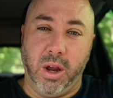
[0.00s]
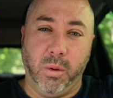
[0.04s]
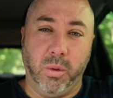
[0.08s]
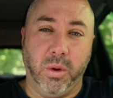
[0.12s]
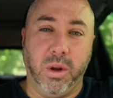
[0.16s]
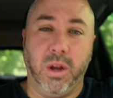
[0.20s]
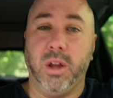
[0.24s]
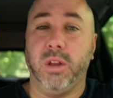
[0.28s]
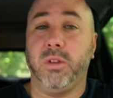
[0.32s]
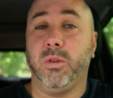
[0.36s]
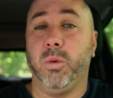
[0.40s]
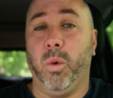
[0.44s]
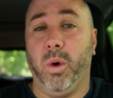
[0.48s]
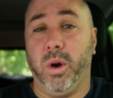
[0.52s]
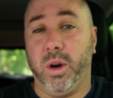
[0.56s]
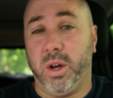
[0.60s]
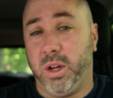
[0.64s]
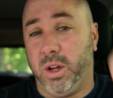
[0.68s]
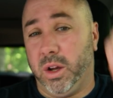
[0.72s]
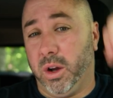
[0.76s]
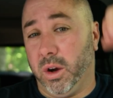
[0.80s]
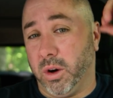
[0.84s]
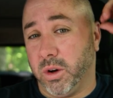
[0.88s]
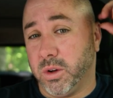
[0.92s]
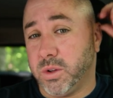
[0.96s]
we hit 20
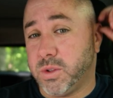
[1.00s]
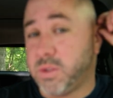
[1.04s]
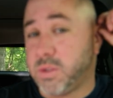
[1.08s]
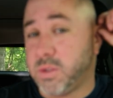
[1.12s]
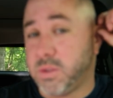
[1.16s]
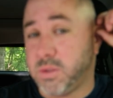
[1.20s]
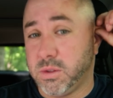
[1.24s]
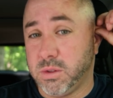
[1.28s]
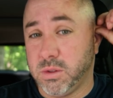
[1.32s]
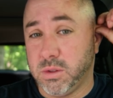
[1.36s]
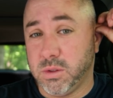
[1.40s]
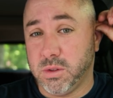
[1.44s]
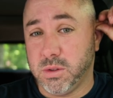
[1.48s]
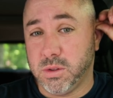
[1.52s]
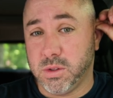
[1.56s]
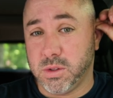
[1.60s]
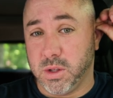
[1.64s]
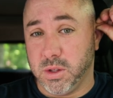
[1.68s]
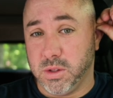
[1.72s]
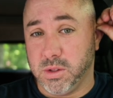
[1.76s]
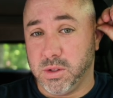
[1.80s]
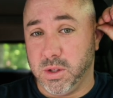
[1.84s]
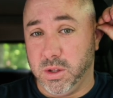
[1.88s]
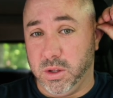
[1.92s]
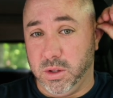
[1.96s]
years
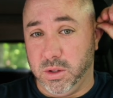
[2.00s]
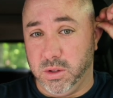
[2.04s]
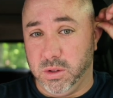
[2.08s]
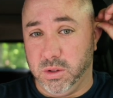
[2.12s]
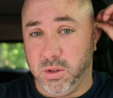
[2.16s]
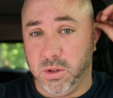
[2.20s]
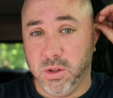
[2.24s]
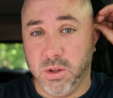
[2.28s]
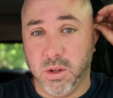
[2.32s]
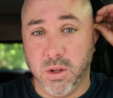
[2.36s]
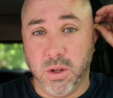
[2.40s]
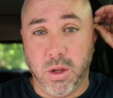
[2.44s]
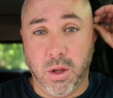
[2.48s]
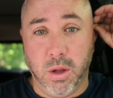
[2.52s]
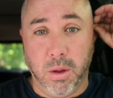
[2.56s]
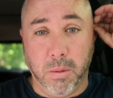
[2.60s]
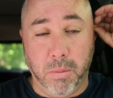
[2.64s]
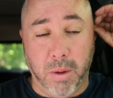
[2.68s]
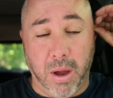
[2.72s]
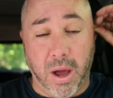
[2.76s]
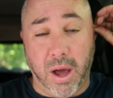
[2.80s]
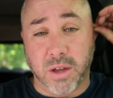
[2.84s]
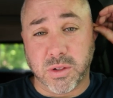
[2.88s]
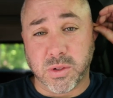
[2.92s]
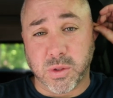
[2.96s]
since he
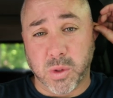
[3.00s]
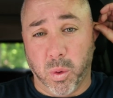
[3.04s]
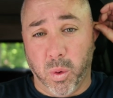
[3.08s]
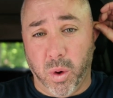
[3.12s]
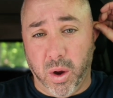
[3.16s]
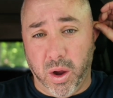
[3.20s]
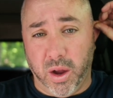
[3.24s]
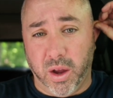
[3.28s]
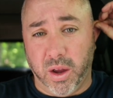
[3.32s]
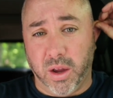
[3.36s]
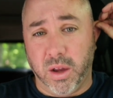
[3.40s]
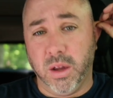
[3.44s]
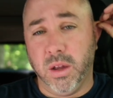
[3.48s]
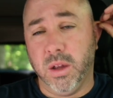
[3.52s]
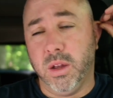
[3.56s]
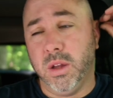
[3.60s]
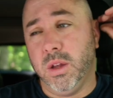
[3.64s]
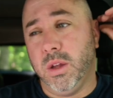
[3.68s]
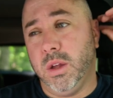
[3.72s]
passed away.